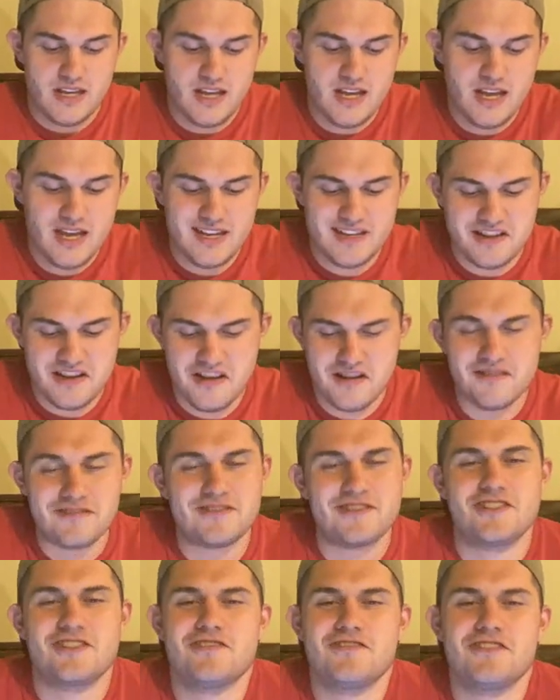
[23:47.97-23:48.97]
And,
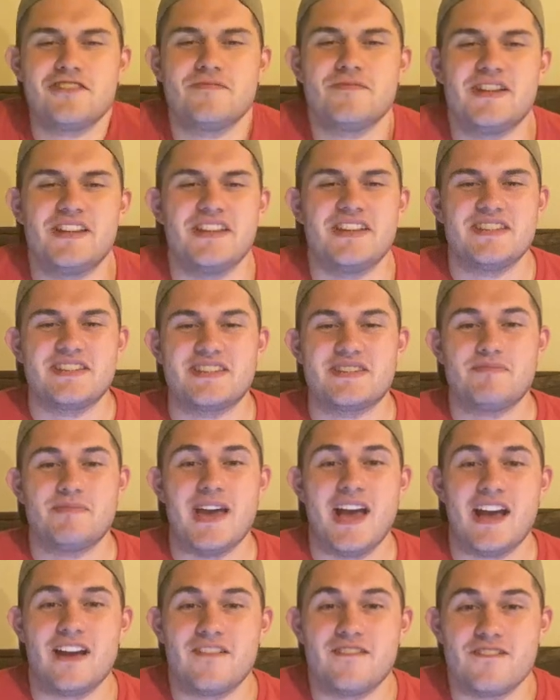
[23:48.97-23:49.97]
George Millie's is
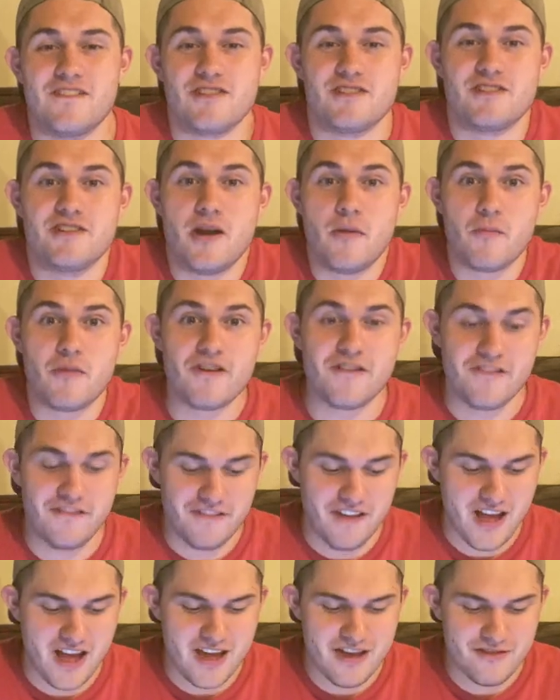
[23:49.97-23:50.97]
back for number
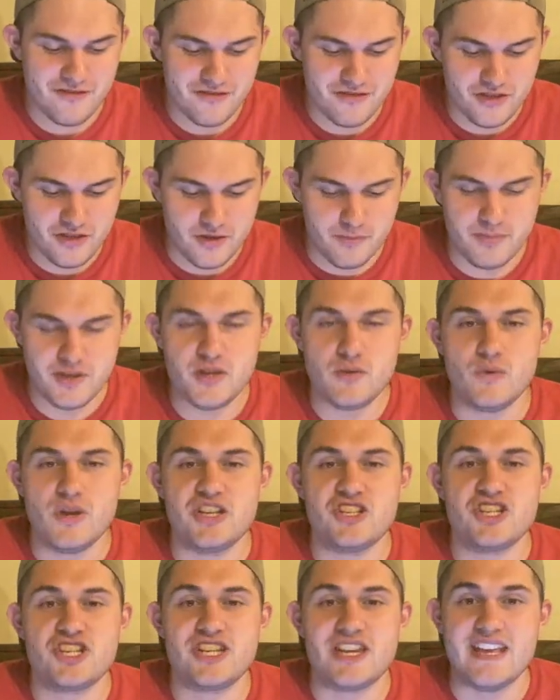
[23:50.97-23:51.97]
5, The
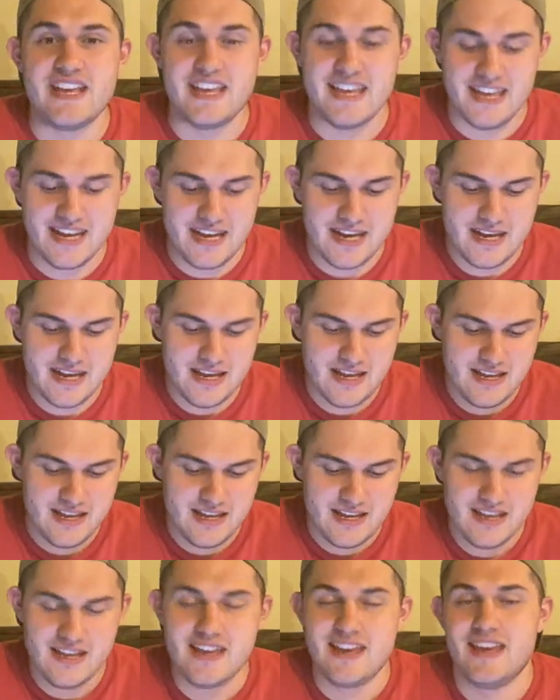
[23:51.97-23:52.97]
Bewitched Inn,
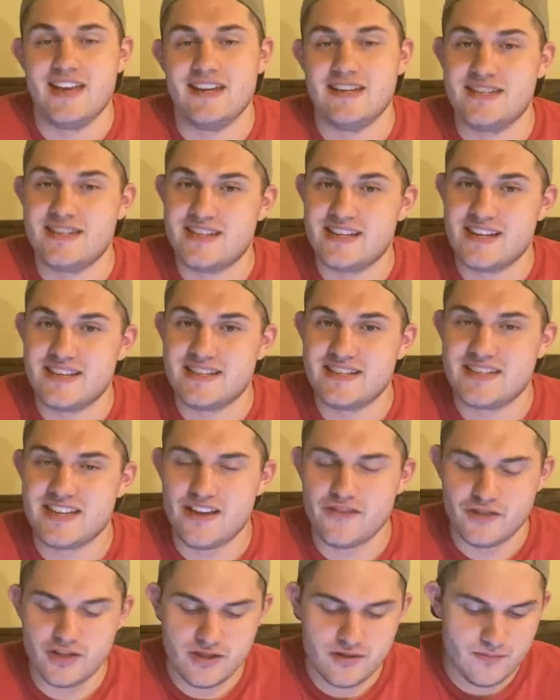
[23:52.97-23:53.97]

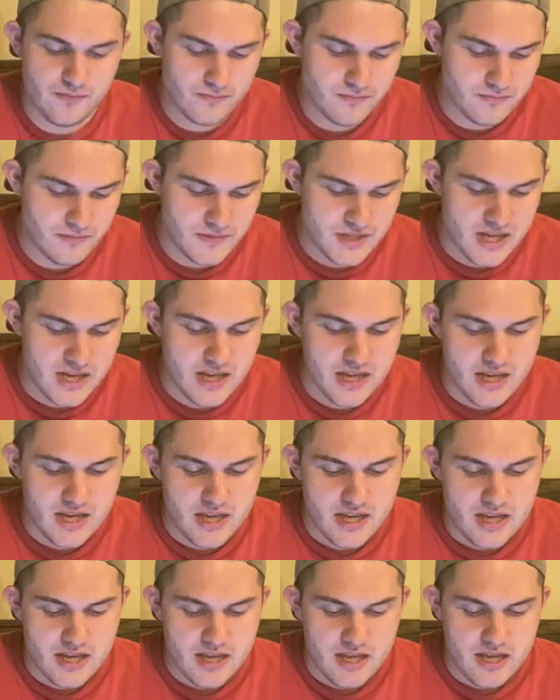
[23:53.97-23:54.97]
1897.
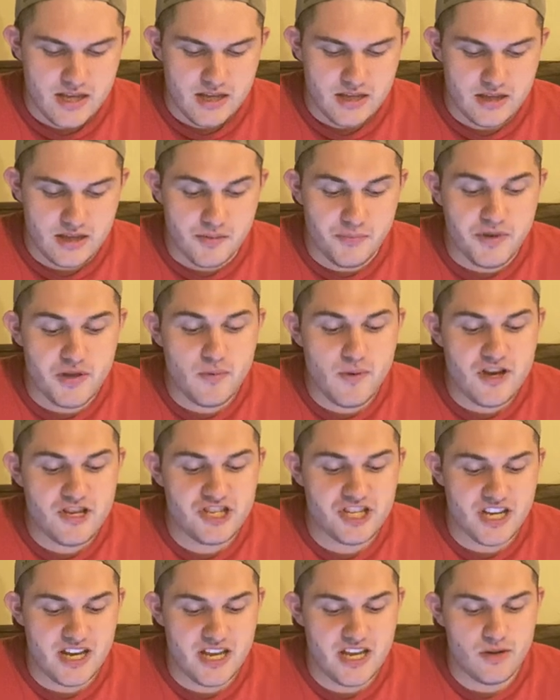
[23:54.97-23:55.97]
The
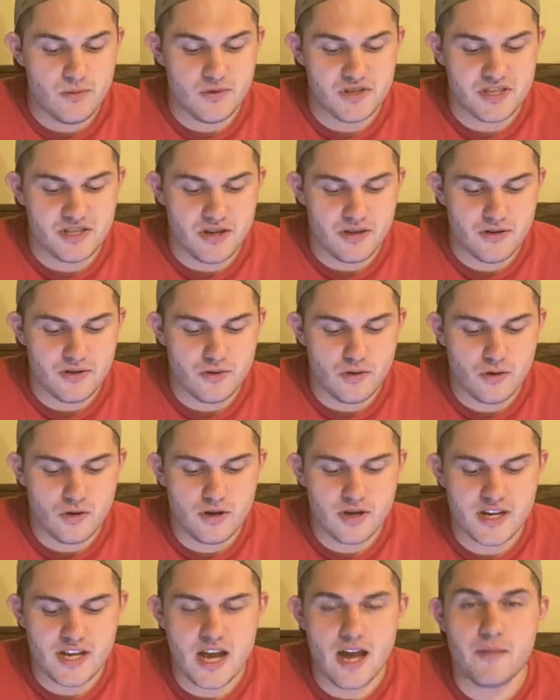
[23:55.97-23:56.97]
Bewitched Inn was another
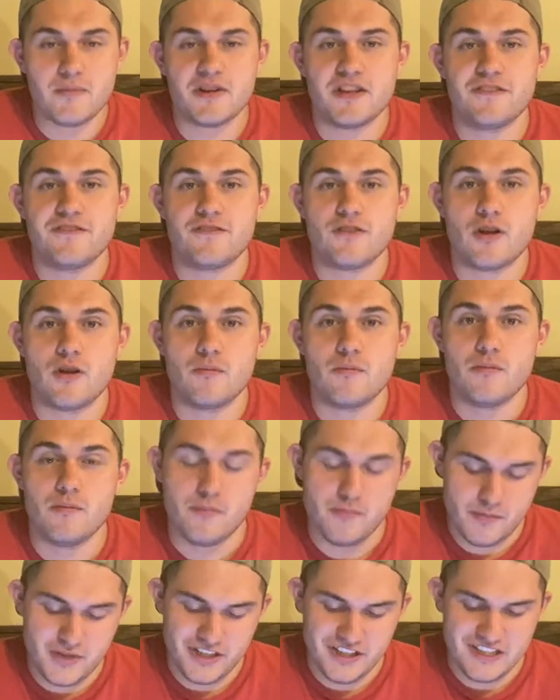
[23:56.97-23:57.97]
horror comedy from
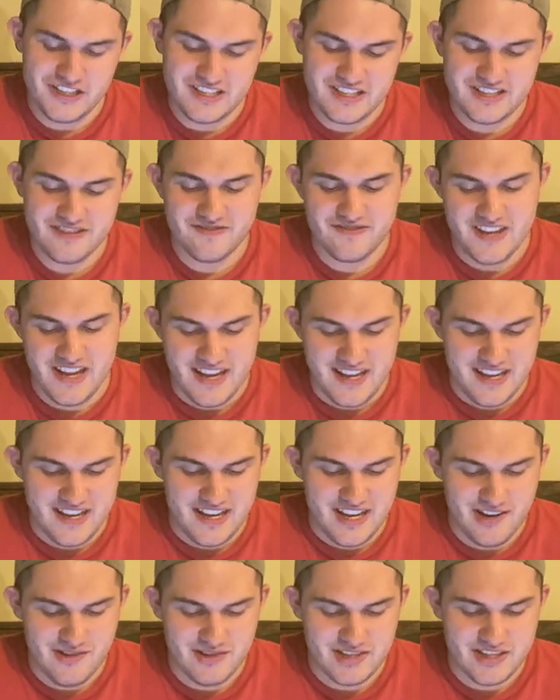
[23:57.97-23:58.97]
Millie's.
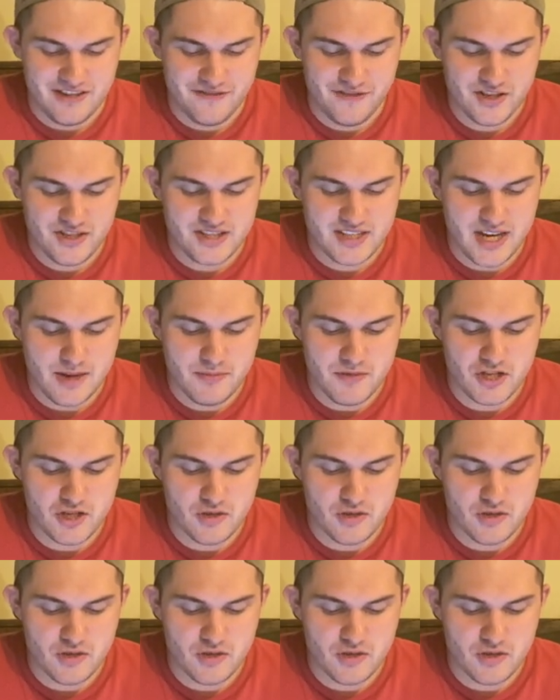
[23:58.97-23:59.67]
It was the first time the